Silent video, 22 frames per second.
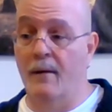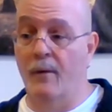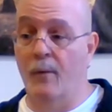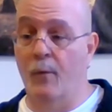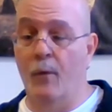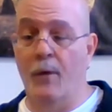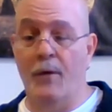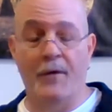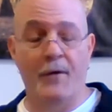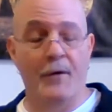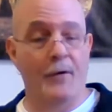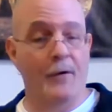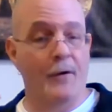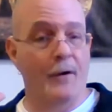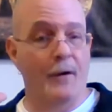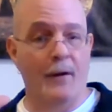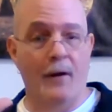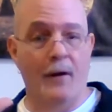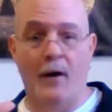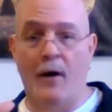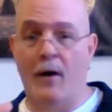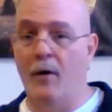Whether you're
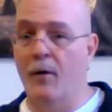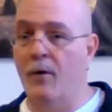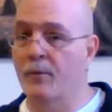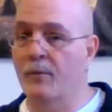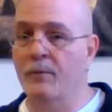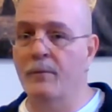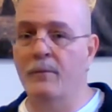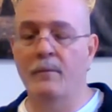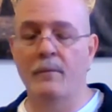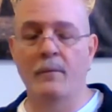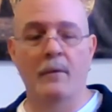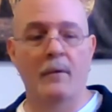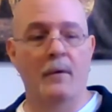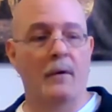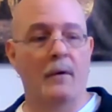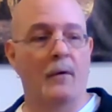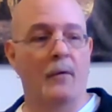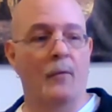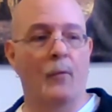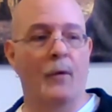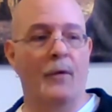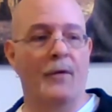alone,
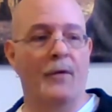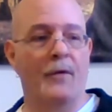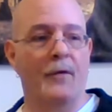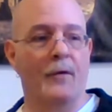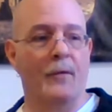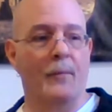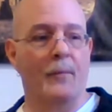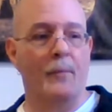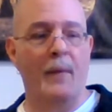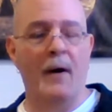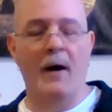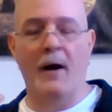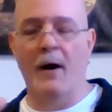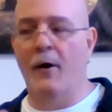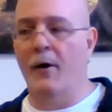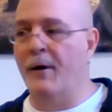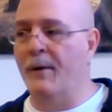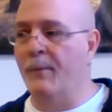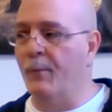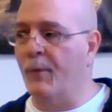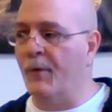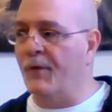whether you're
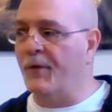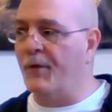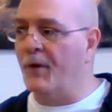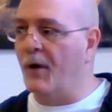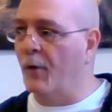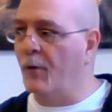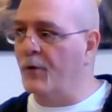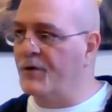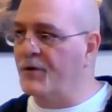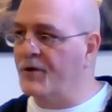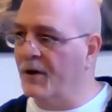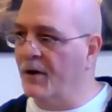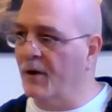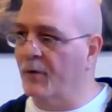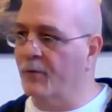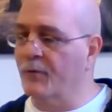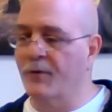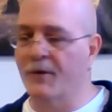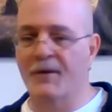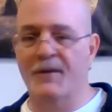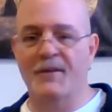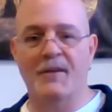married with no
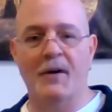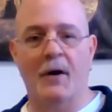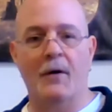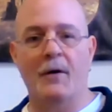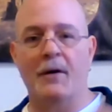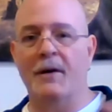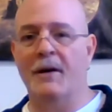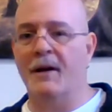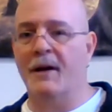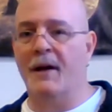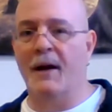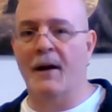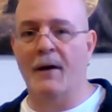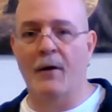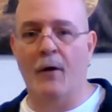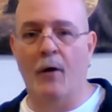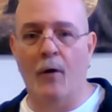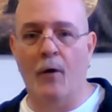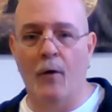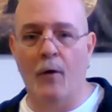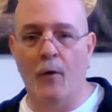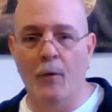children, starting to get
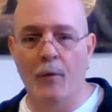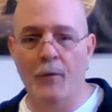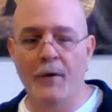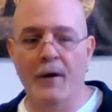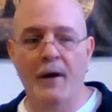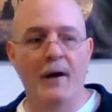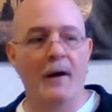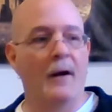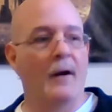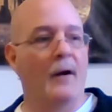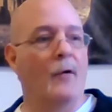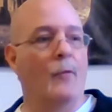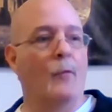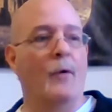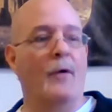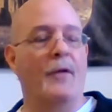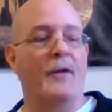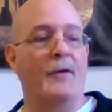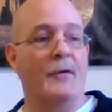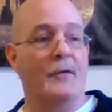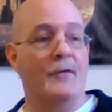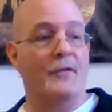old,
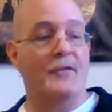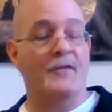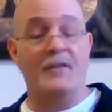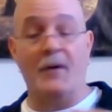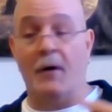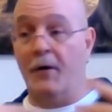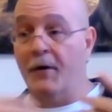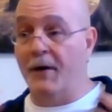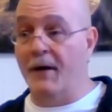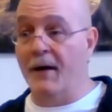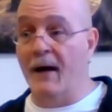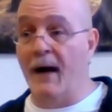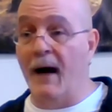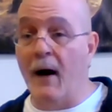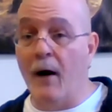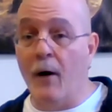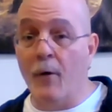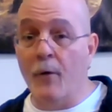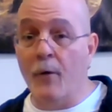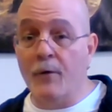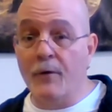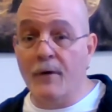whether you're starting
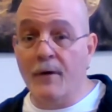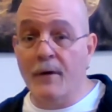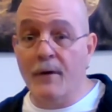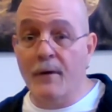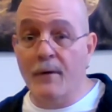out